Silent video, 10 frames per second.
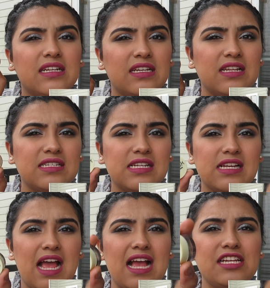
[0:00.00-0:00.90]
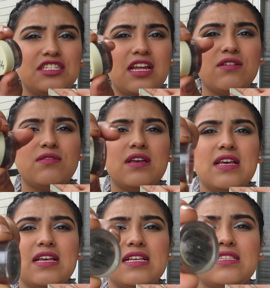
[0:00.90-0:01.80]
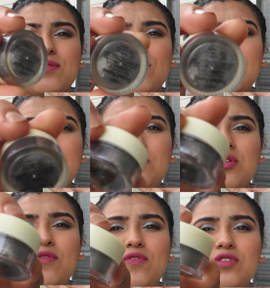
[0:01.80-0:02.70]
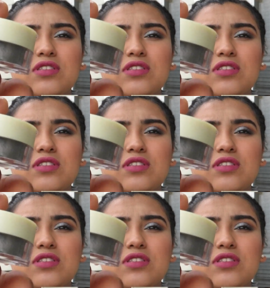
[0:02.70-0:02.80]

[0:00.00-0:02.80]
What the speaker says: London eyeshadow. It's a really beautiful